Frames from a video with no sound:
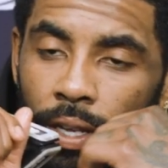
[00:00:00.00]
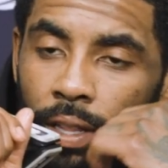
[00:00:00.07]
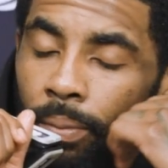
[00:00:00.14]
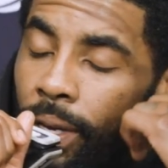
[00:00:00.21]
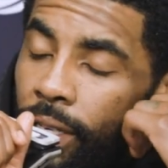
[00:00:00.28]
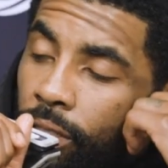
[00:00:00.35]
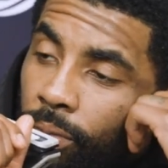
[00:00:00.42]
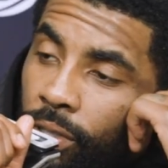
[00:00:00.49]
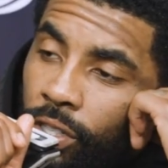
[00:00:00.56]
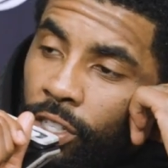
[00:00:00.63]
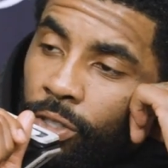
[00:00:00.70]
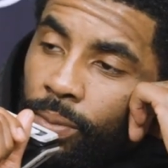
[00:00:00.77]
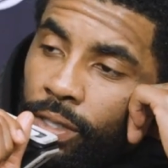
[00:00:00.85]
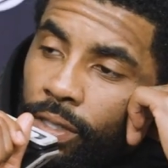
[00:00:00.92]
They made some
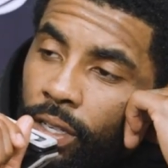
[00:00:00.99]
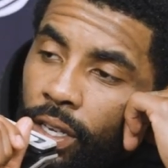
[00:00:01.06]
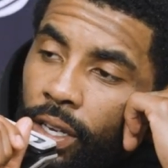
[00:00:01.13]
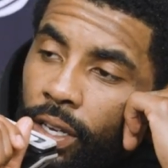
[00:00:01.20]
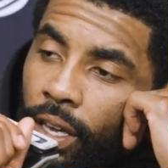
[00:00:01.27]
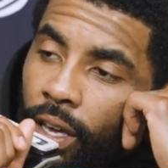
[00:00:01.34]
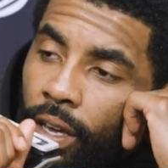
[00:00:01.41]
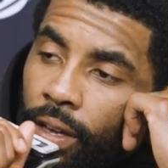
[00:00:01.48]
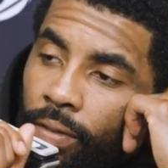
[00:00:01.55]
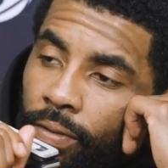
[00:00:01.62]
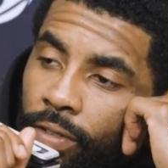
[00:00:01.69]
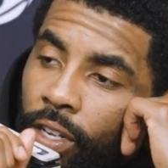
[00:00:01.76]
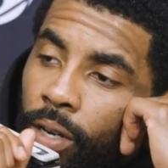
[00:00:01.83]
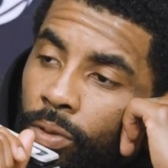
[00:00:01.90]
adjustments to hit Kev,
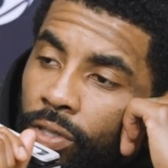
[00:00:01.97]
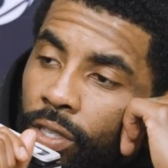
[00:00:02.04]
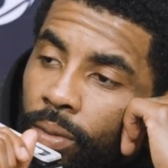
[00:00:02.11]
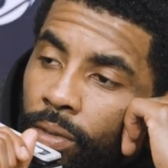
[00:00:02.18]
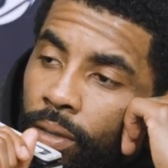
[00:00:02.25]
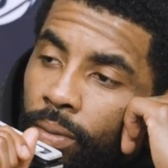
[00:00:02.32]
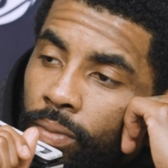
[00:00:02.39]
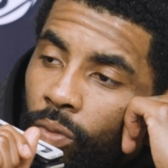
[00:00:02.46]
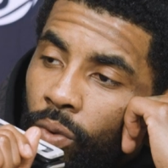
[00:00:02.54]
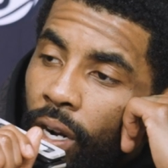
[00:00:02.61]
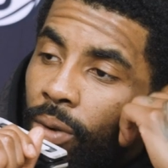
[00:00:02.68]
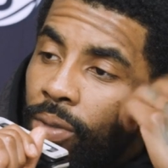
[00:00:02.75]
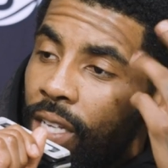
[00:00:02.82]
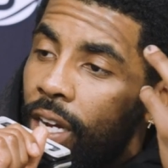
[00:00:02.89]
double team him
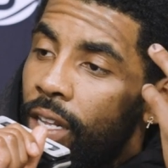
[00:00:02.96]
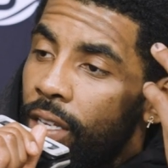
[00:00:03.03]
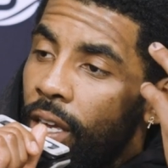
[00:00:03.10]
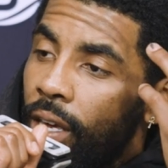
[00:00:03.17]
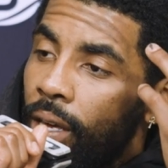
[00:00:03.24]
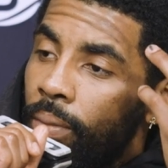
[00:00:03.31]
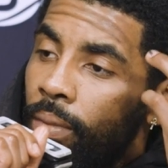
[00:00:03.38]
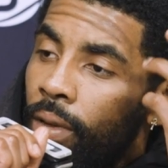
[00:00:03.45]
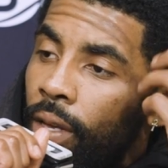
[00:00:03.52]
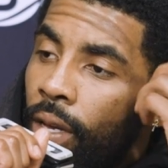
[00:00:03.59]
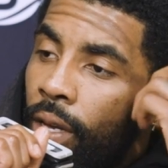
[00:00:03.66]
when I was out of the game.